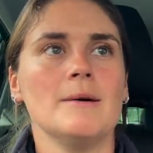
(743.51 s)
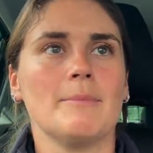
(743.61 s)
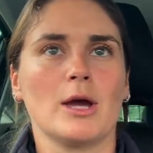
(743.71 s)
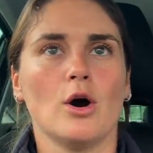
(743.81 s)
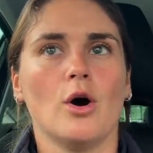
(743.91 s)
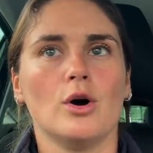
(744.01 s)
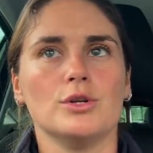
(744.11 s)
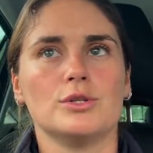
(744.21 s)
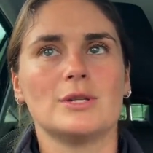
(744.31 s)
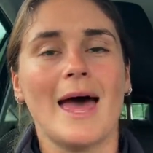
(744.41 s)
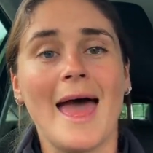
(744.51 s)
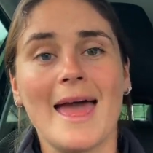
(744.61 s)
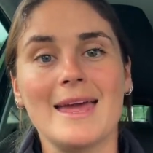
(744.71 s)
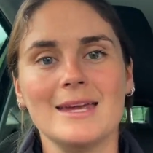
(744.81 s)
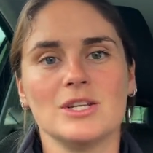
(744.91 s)
because
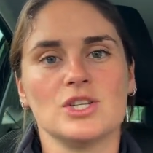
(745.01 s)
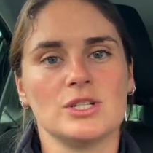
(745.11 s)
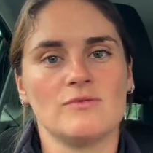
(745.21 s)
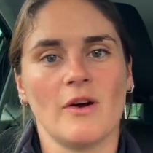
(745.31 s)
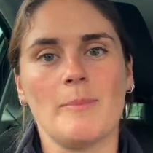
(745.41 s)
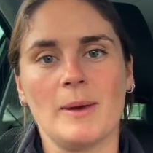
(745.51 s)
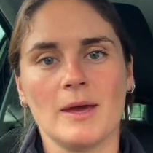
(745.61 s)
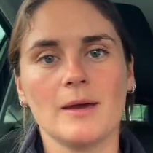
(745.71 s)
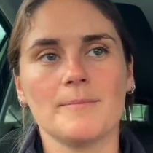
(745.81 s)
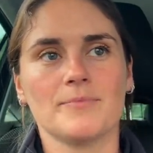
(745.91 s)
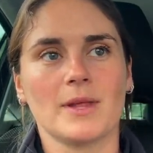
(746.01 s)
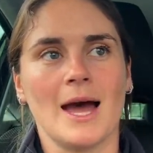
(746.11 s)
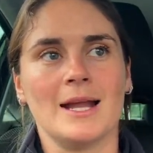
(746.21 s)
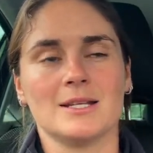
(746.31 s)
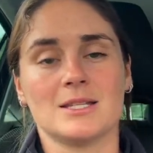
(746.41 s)
A, she's very big
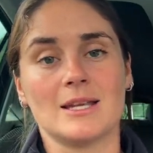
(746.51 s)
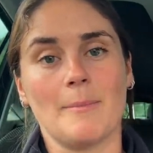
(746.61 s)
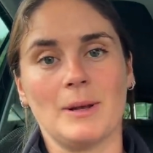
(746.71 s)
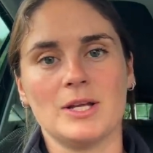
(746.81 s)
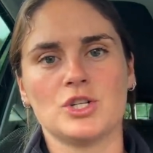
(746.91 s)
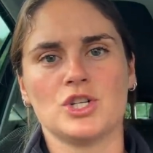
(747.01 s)
and established.